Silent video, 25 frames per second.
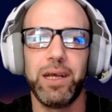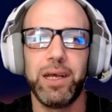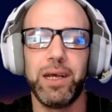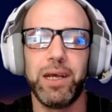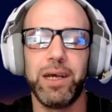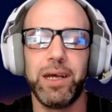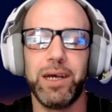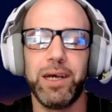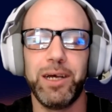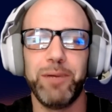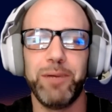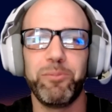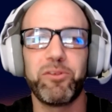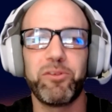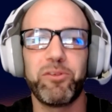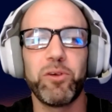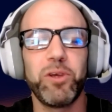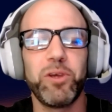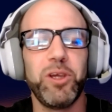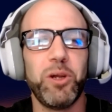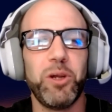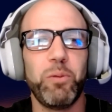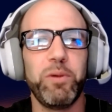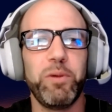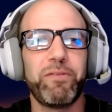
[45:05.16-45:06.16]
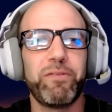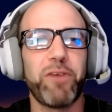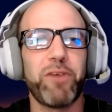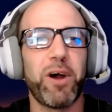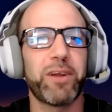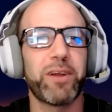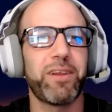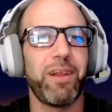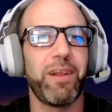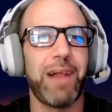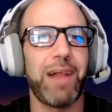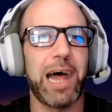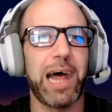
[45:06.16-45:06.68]
So we've
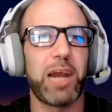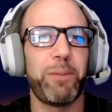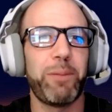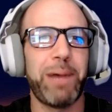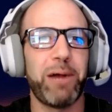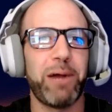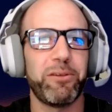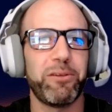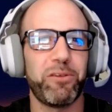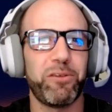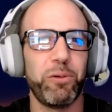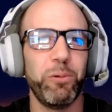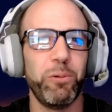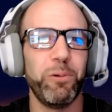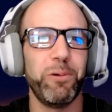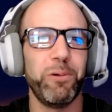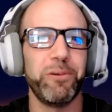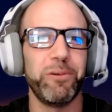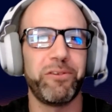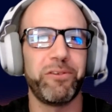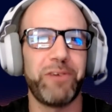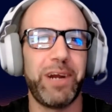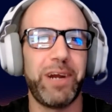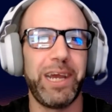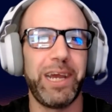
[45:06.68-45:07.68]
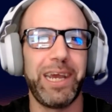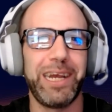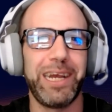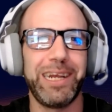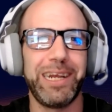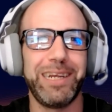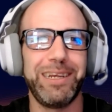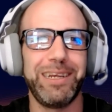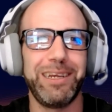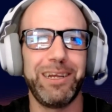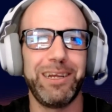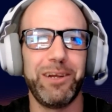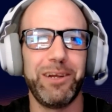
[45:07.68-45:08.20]
talked a lot about tools, right?
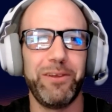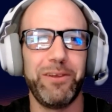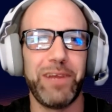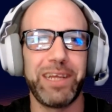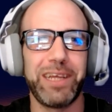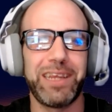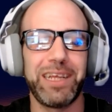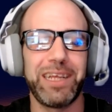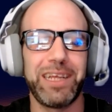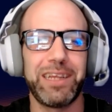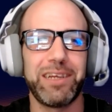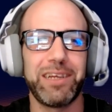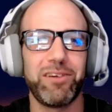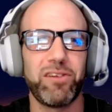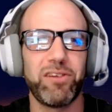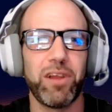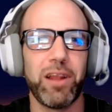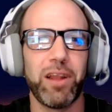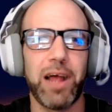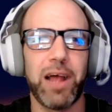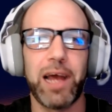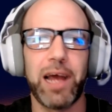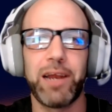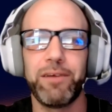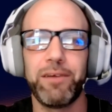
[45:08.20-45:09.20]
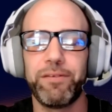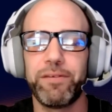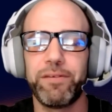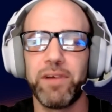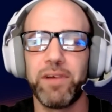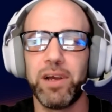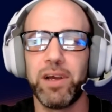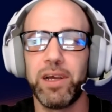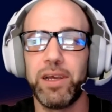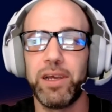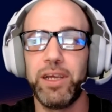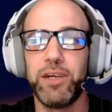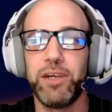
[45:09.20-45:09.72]
And I think there's a lot of
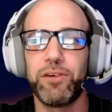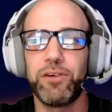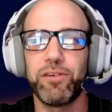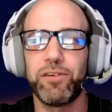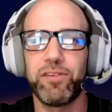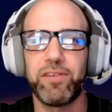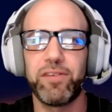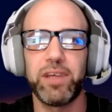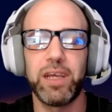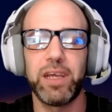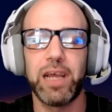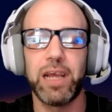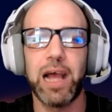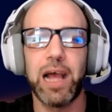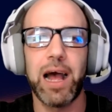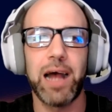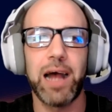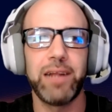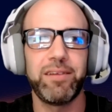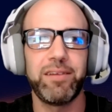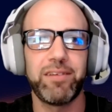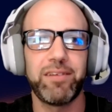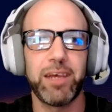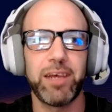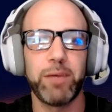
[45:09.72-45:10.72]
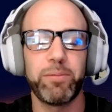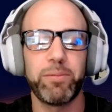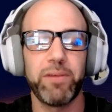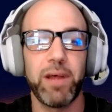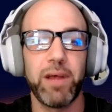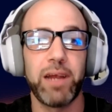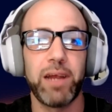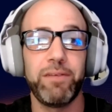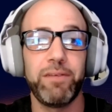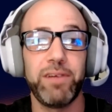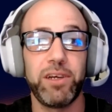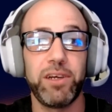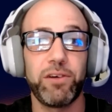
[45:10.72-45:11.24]
interesting concepts, a
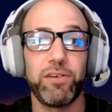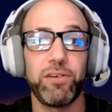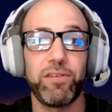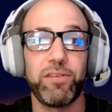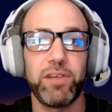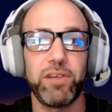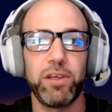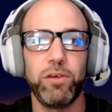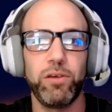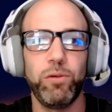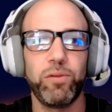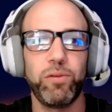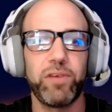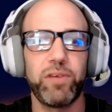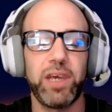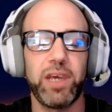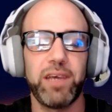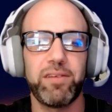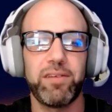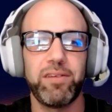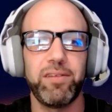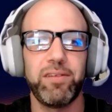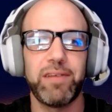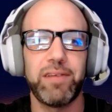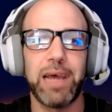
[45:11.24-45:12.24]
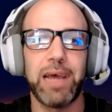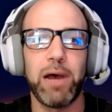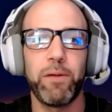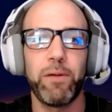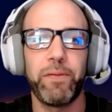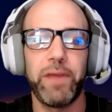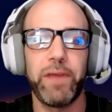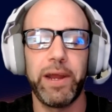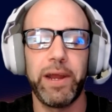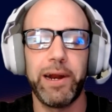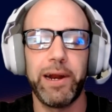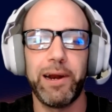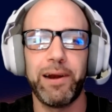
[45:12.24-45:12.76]
lot of interesting use cases
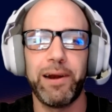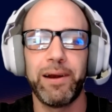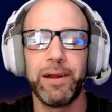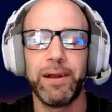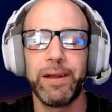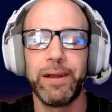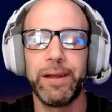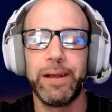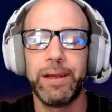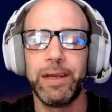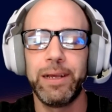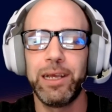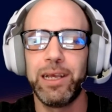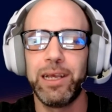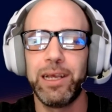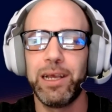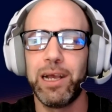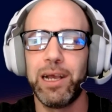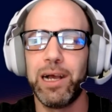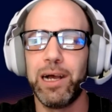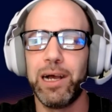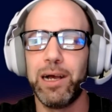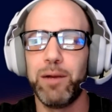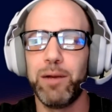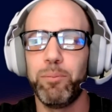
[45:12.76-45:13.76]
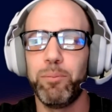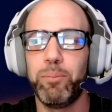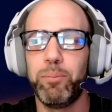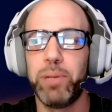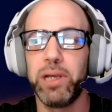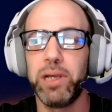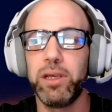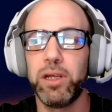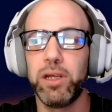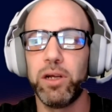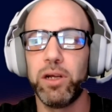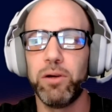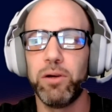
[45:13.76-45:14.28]
out there.
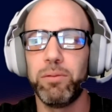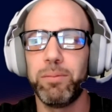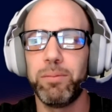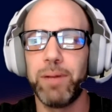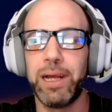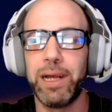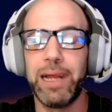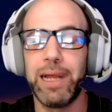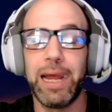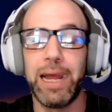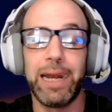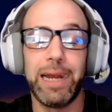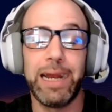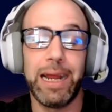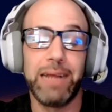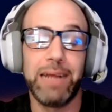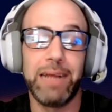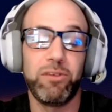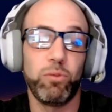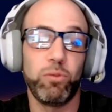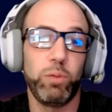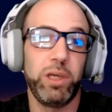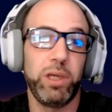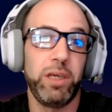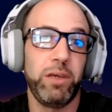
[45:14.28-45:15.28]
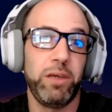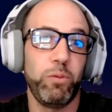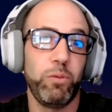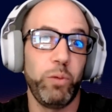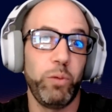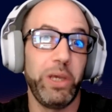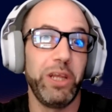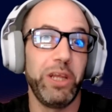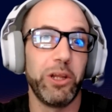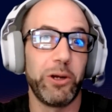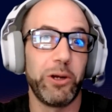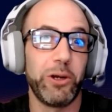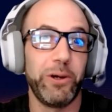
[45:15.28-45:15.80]
But and as we
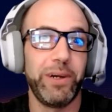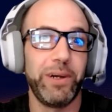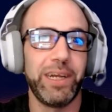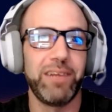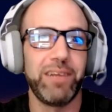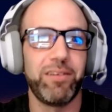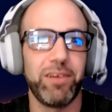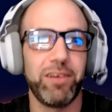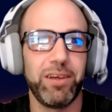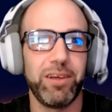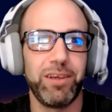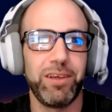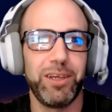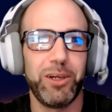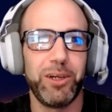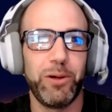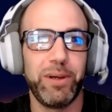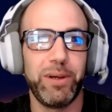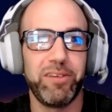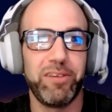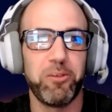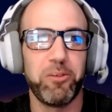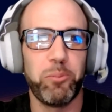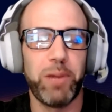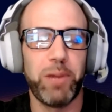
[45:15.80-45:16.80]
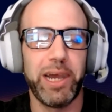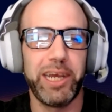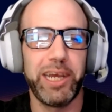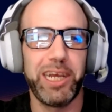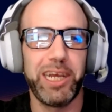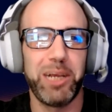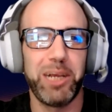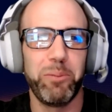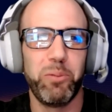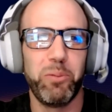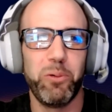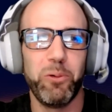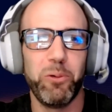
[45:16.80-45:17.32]
learned as a
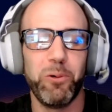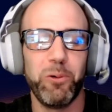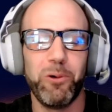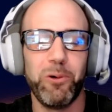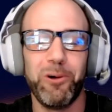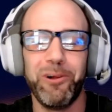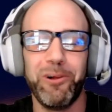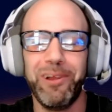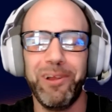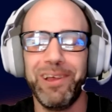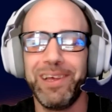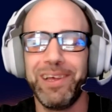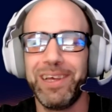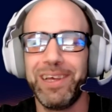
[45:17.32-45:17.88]
mining pool,